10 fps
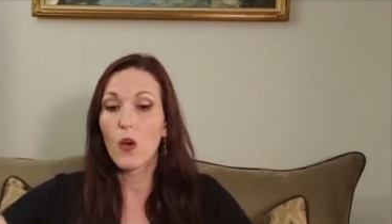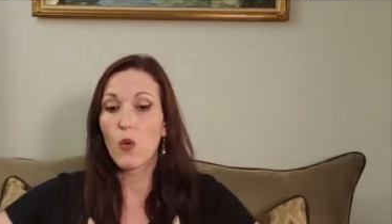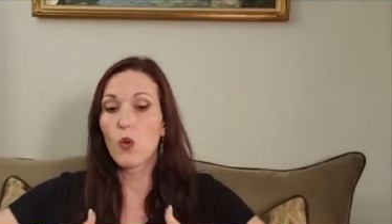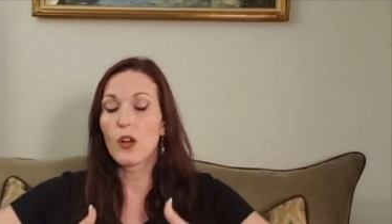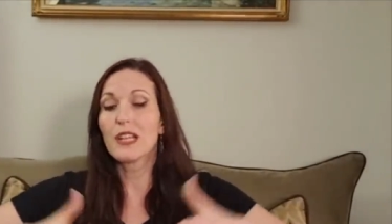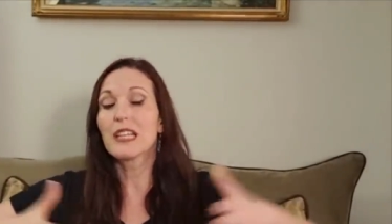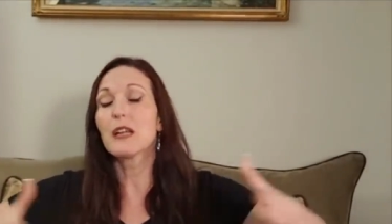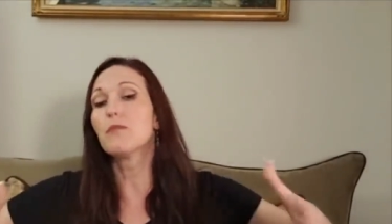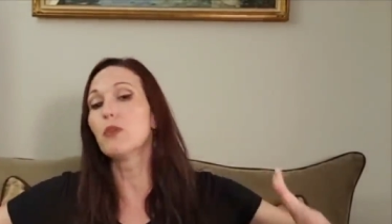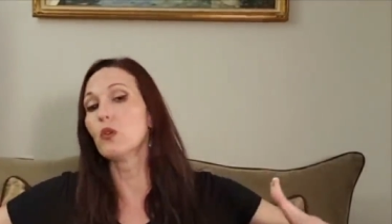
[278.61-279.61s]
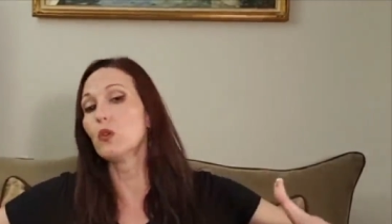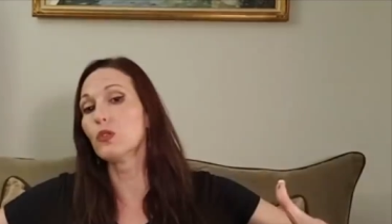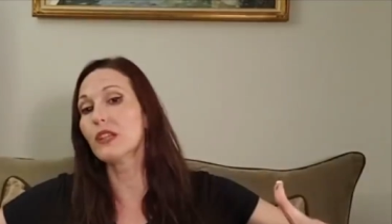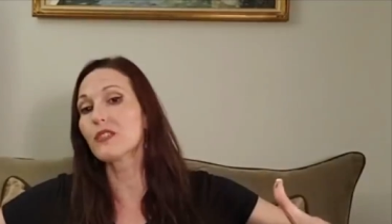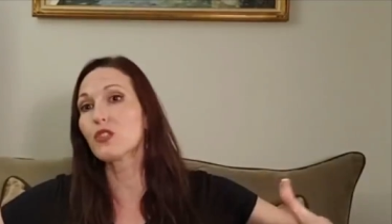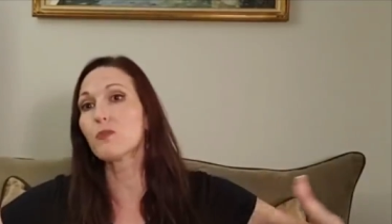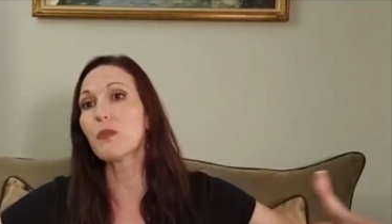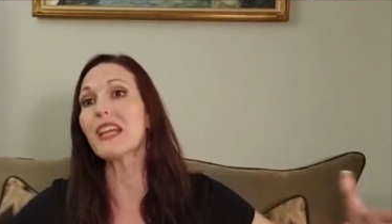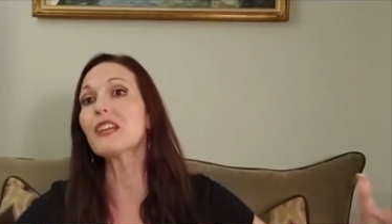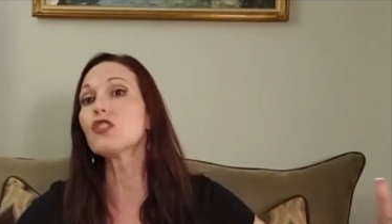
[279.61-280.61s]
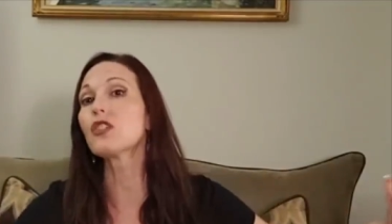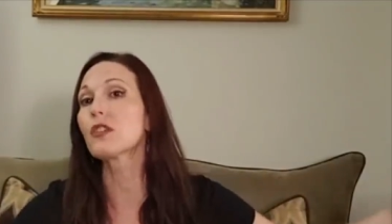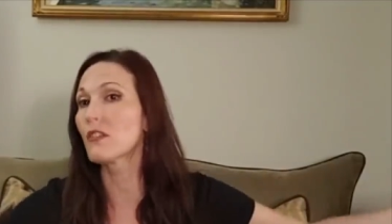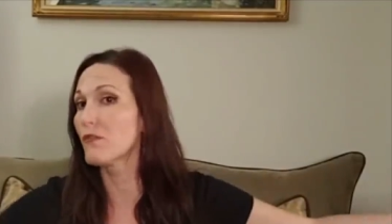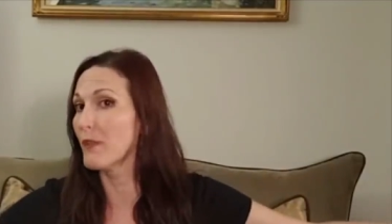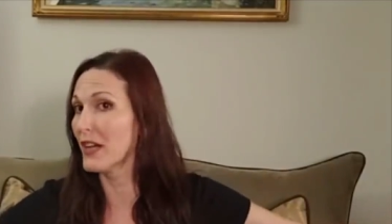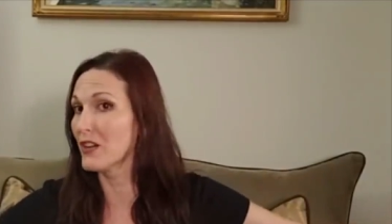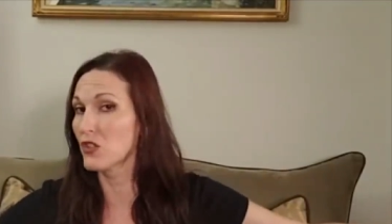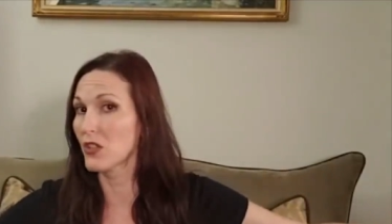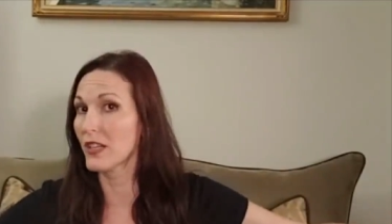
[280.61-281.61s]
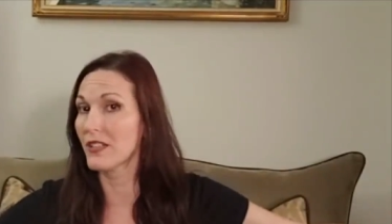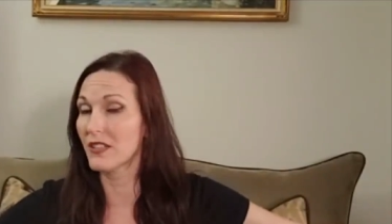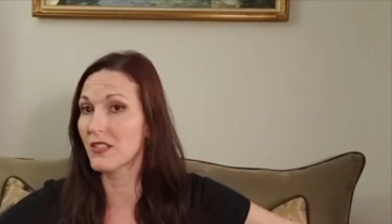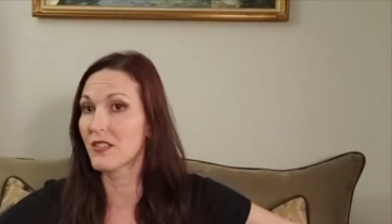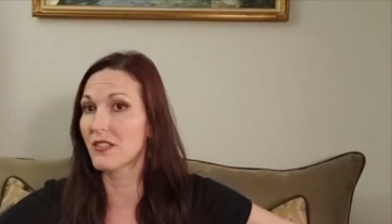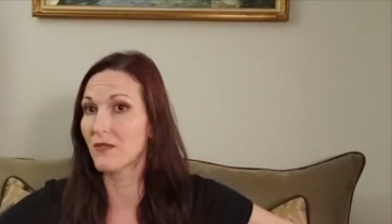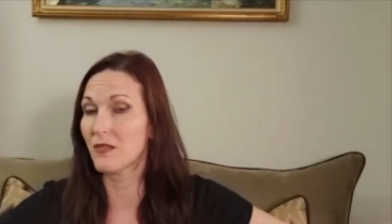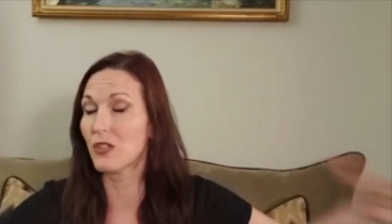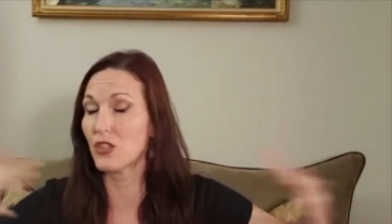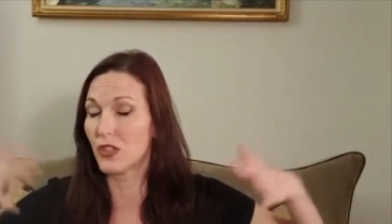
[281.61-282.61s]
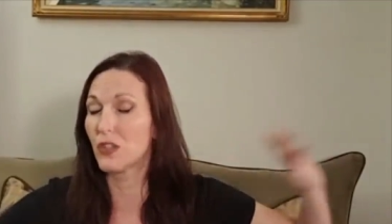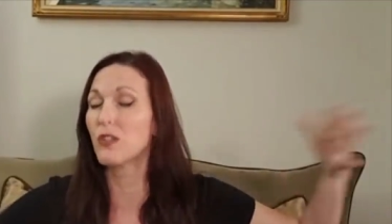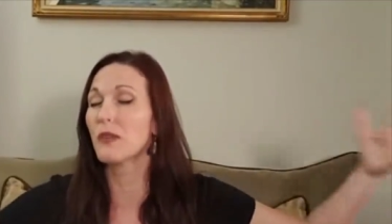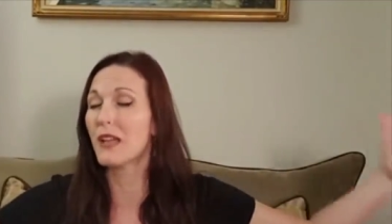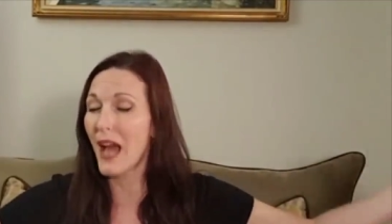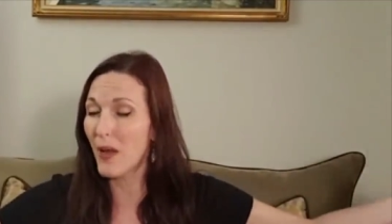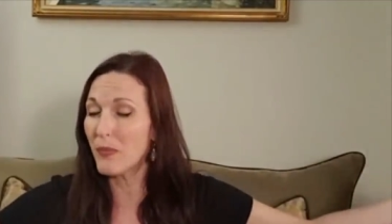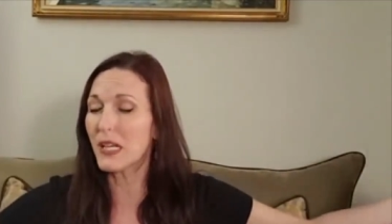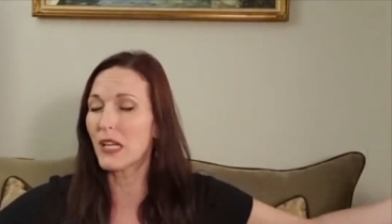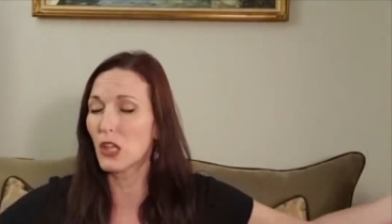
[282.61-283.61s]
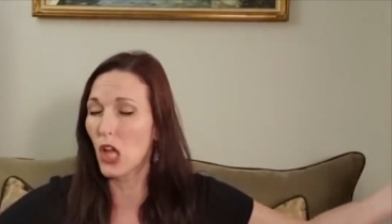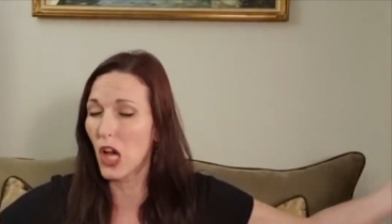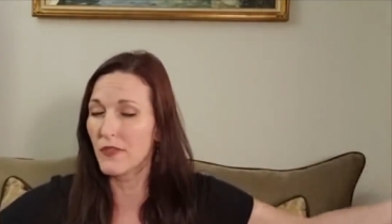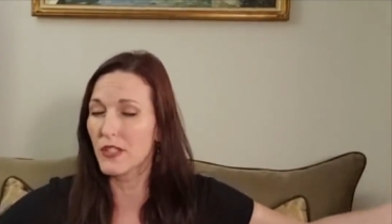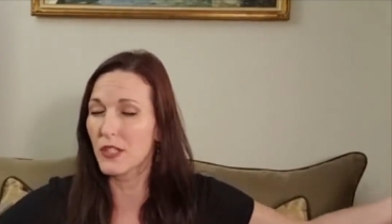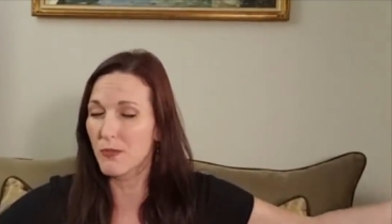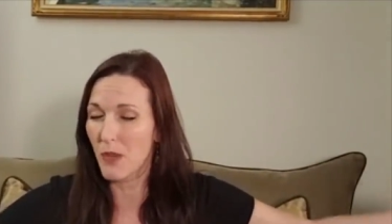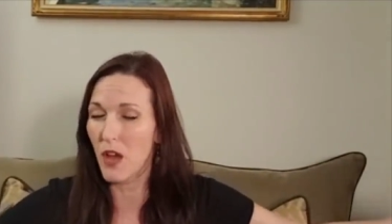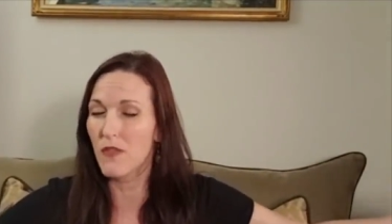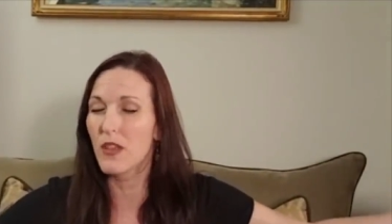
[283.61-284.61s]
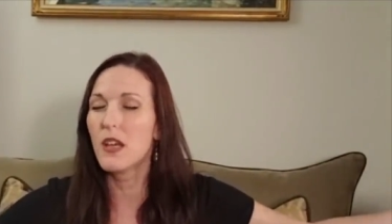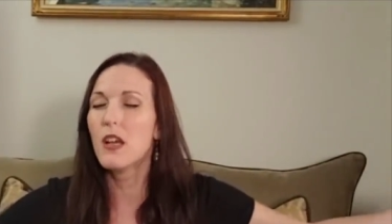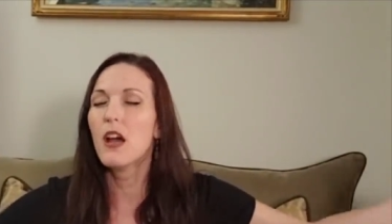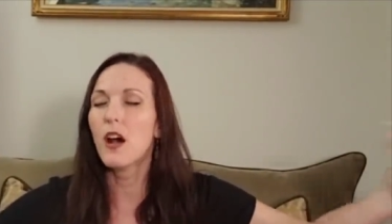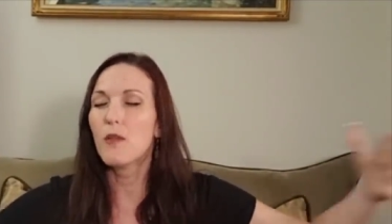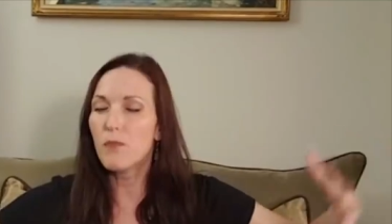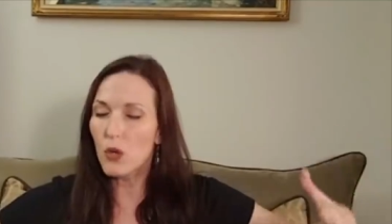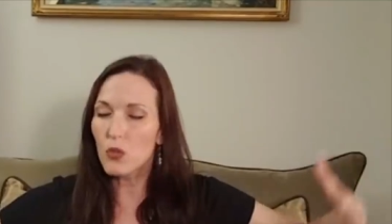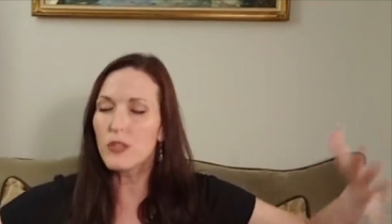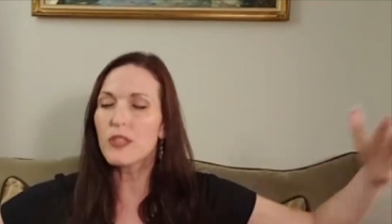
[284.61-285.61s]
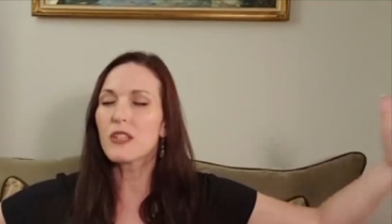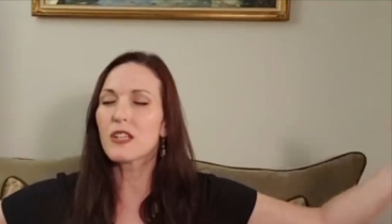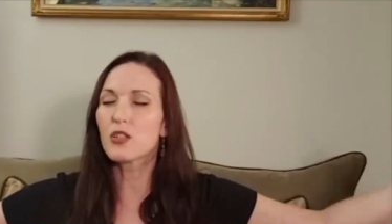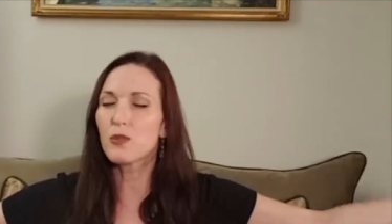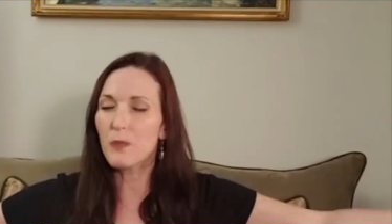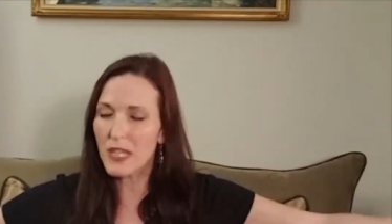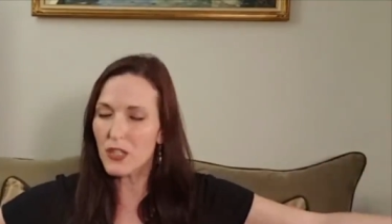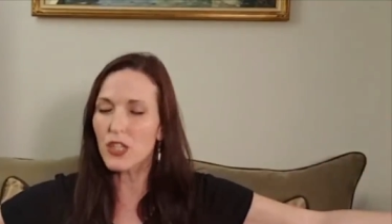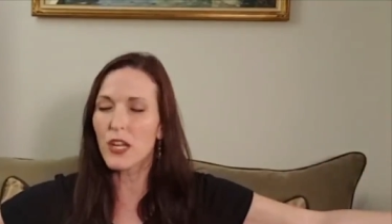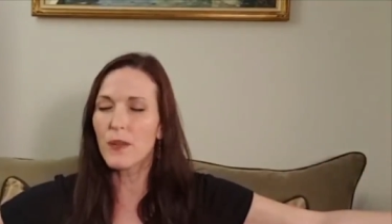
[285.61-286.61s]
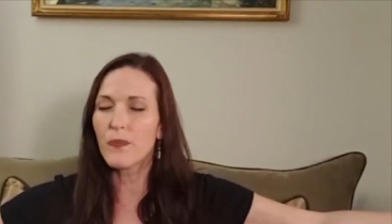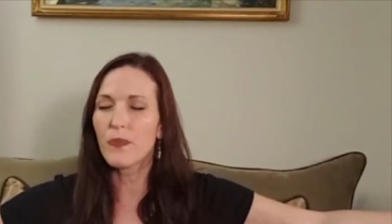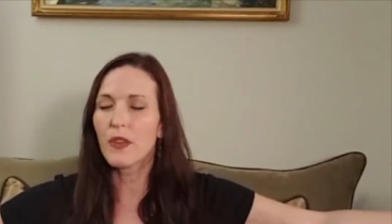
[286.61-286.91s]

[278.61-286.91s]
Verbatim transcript: or an, a bold expansion of boundaries, which is going to be happening a lot this month. A boldness expansion,